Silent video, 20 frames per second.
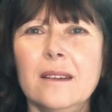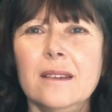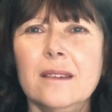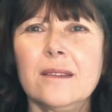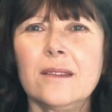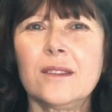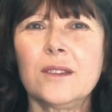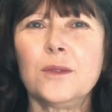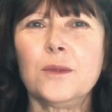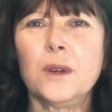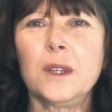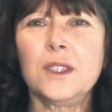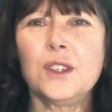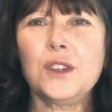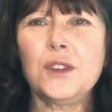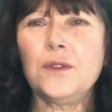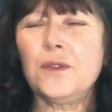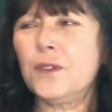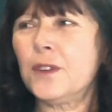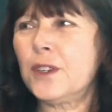so when
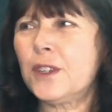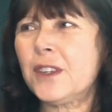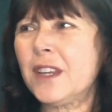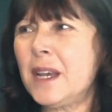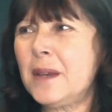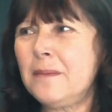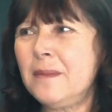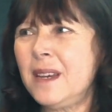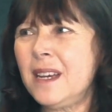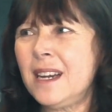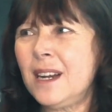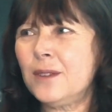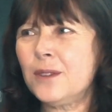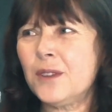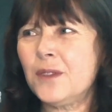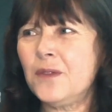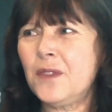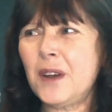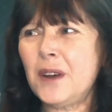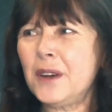she first came in, I
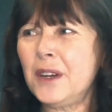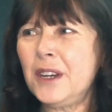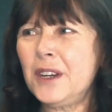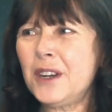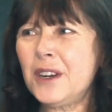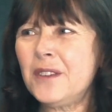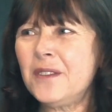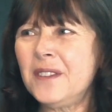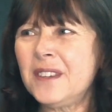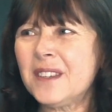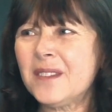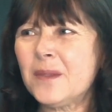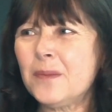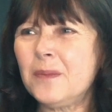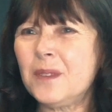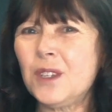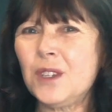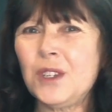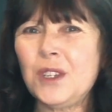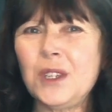was very nervous,
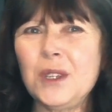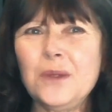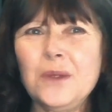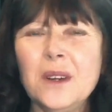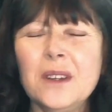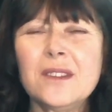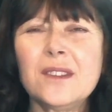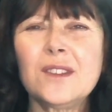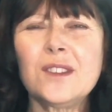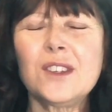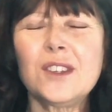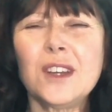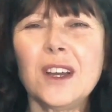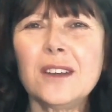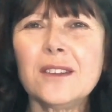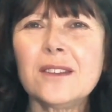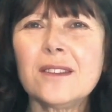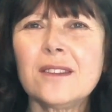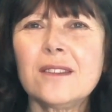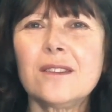but she was
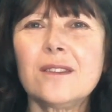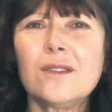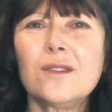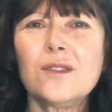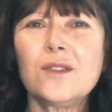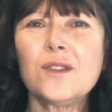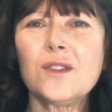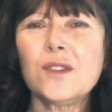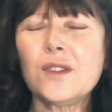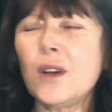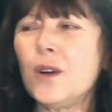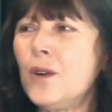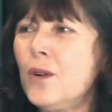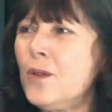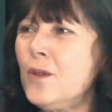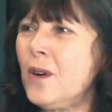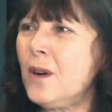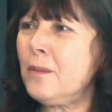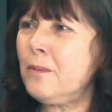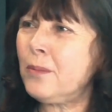just
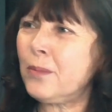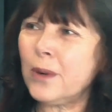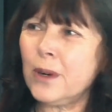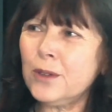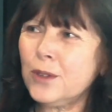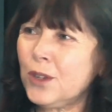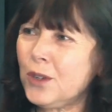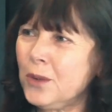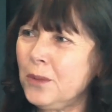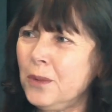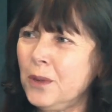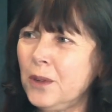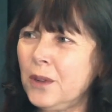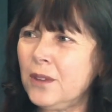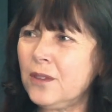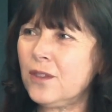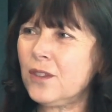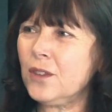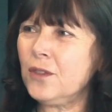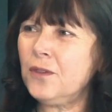so approachable
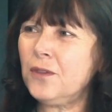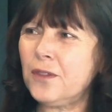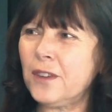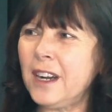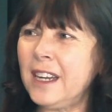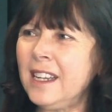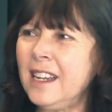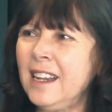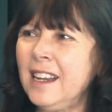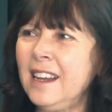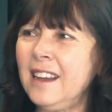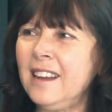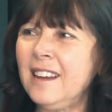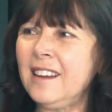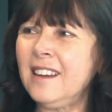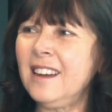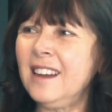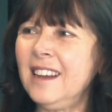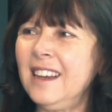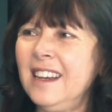and so friendly
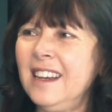and